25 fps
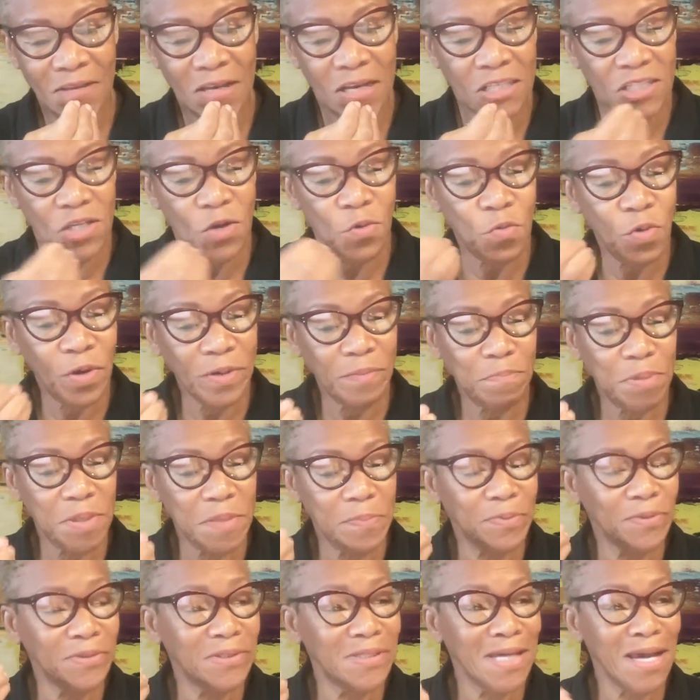So what
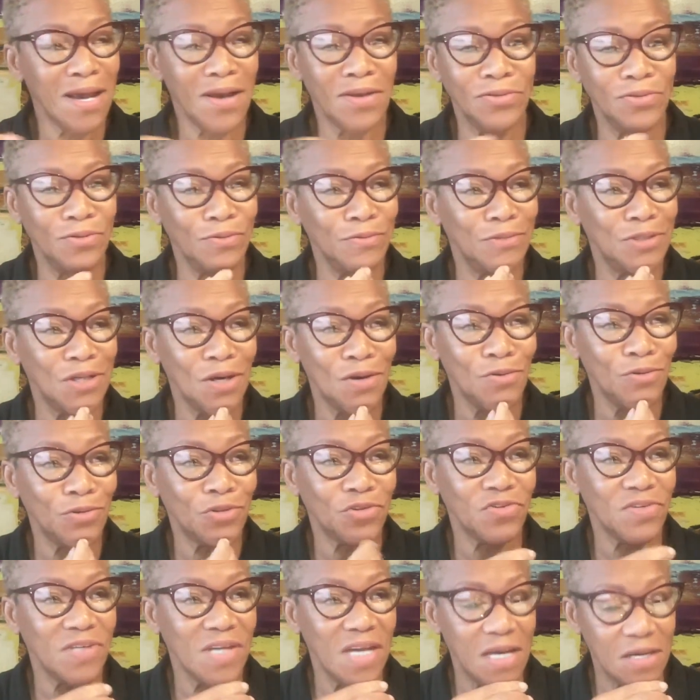people tell you don't
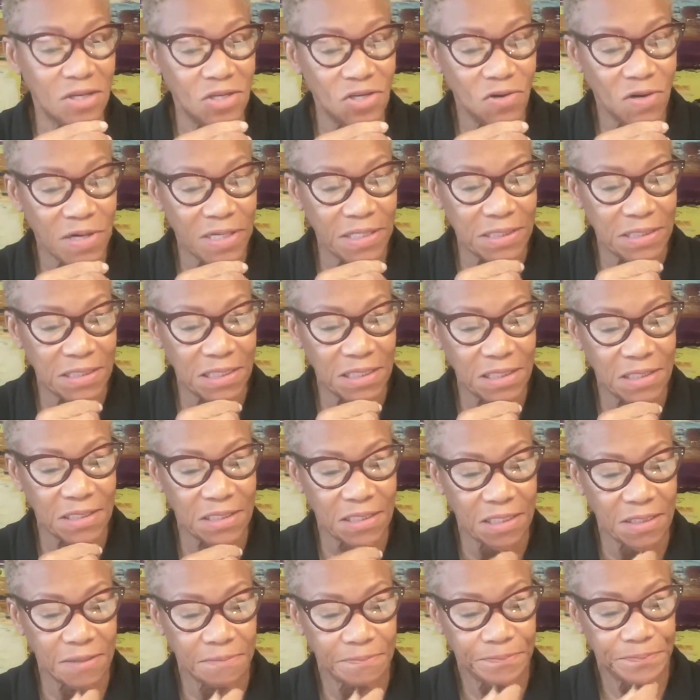create your
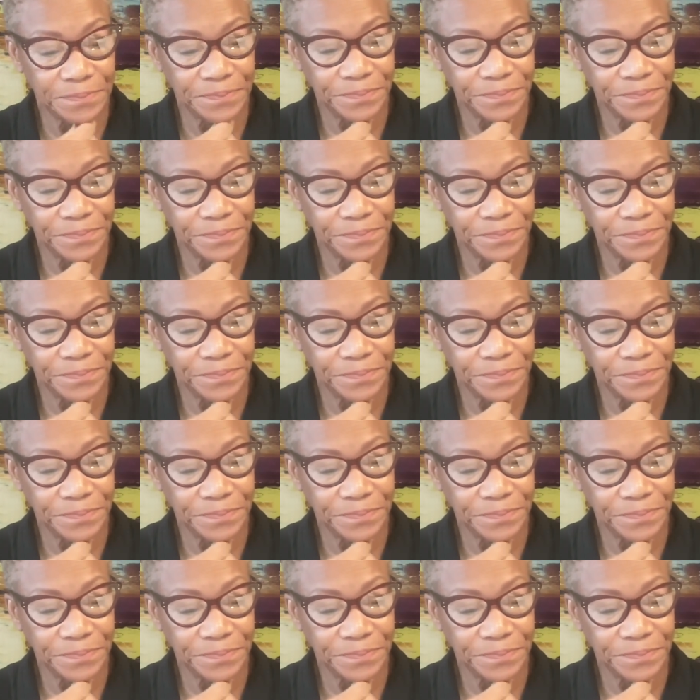identity.